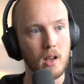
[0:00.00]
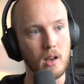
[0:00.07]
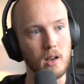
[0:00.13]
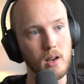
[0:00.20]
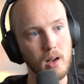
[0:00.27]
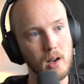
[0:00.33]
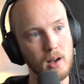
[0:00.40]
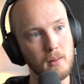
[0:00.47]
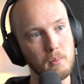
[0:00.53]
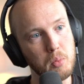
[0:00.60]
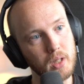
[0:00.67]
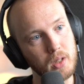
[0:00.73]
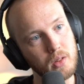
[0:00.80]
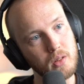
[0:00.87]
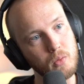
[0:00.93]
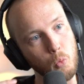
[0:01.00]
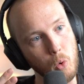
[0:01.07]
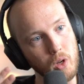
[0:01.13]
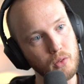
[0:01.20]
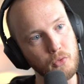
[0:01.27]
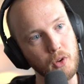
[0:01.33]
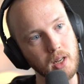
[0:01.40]
But
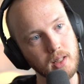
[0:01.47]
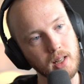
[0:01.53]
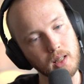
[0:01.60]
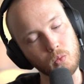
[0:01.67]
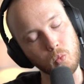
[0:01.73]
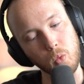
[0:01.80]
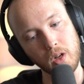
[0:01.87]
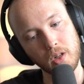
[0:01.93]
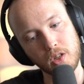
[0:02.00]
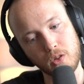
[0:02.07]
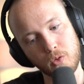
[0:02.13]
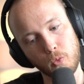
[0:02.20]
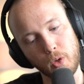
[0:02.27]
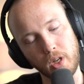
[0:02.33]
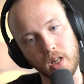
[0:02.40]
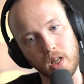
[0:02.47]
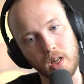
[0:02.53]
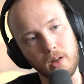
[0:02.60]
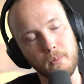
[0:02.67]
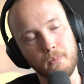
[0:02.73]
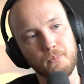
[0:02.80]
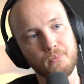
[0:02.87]
one thing that was
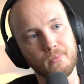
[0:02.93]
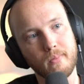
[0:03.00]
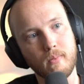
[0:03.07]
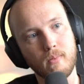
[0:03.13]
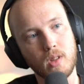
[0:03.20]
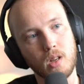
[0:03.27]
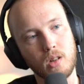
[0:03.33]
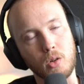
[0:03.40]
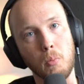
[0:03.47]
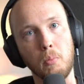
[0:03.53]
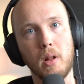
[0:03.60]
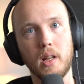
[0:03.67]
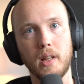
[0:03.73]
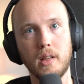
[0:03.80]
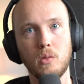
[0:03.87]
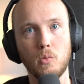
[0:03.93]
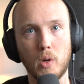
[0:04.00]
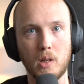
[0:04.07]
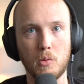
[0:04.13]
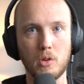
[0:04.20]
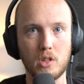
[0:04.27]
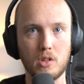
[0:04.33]
really compelling
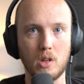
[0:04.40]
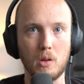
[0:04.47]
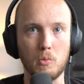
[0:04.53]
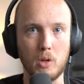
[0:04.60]
when I was